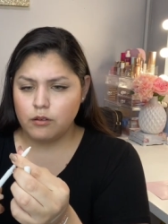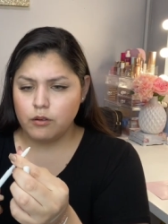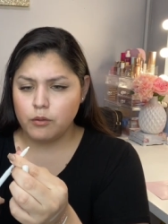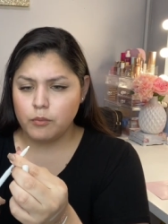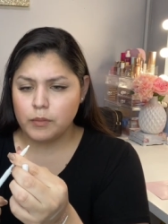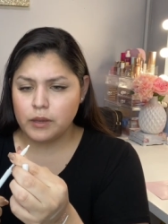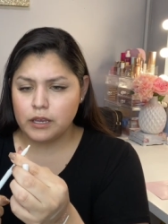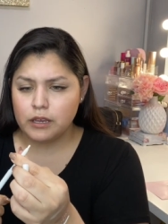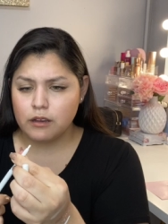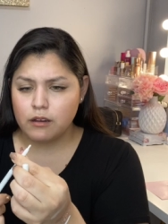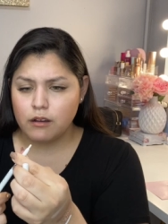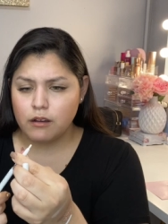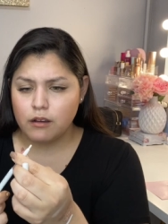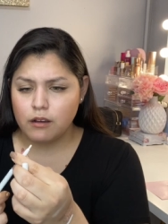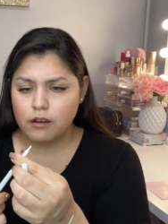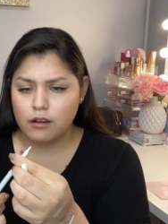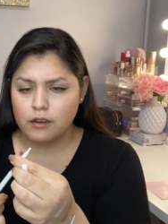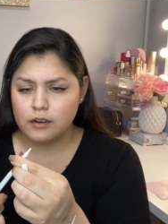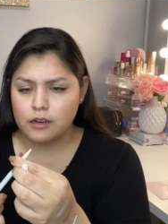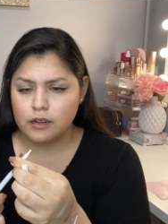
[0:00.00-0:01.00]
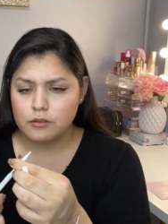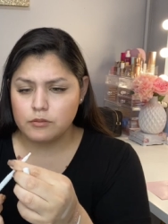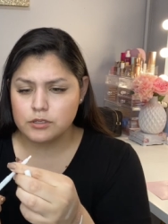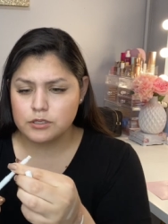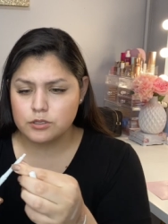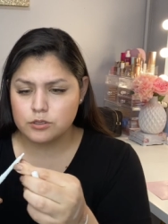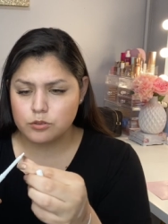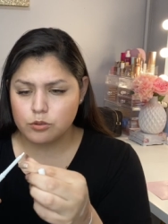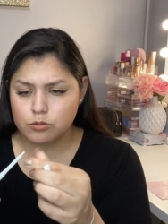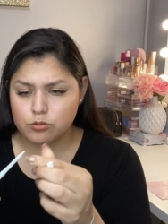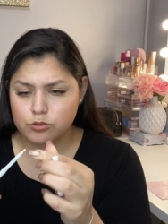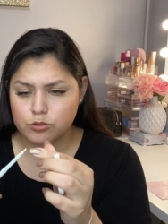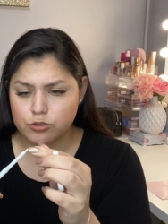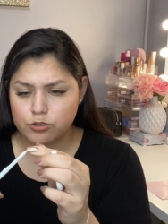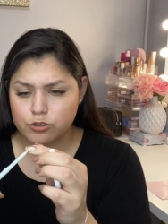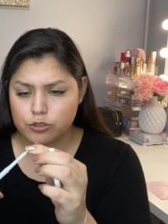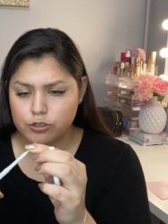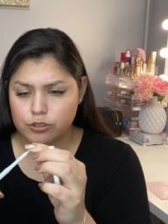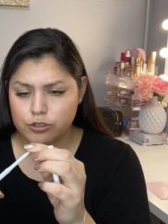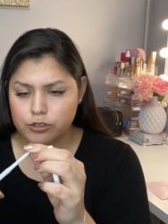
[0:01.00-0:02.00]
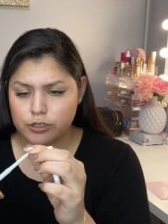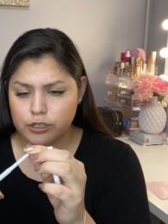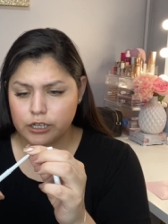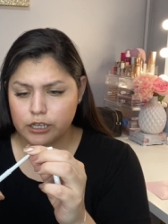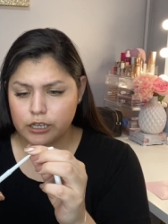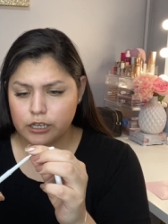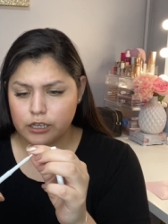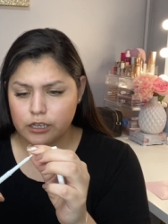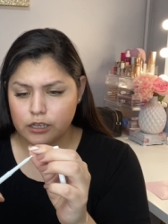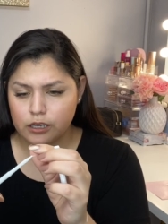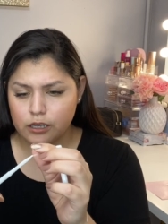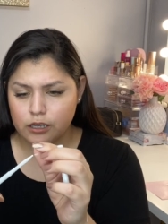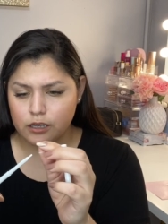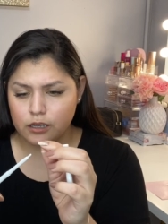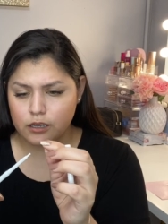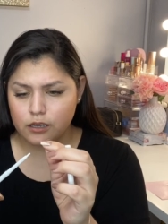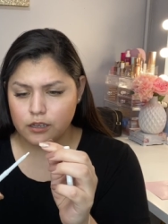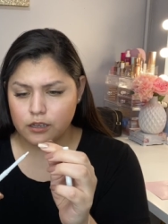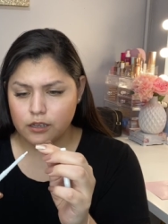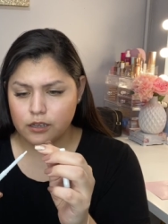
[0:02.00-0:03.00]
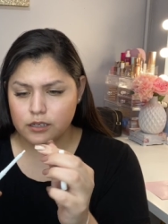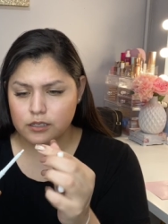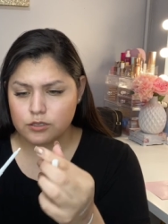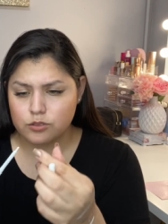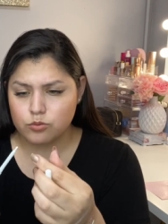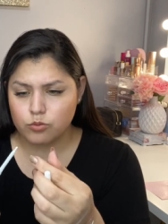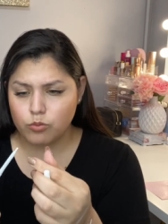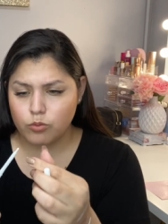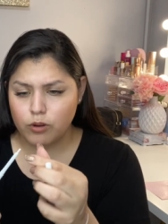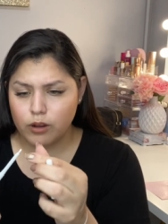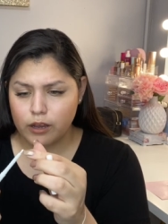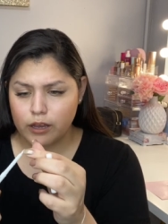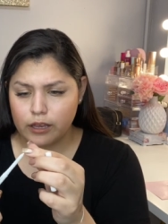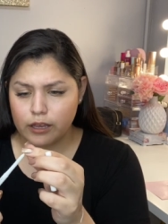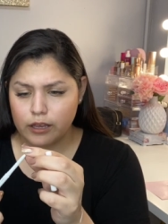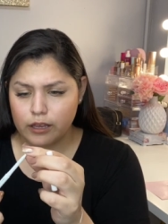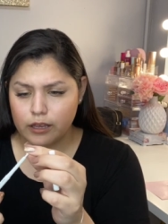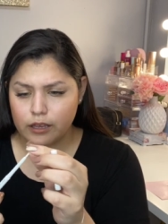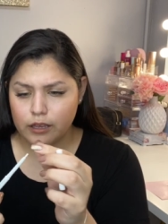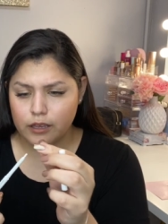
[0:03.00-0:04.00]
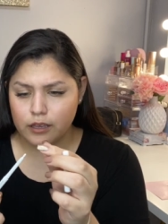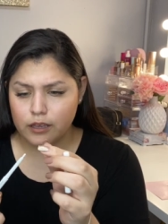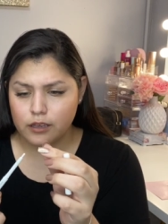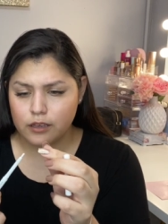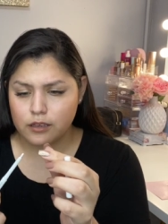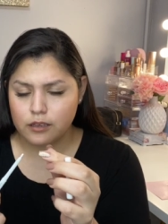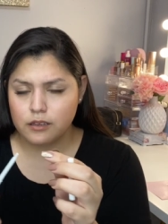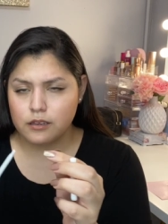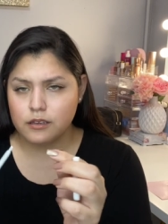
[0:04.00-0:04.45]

oh my god now it's so dirty and it's white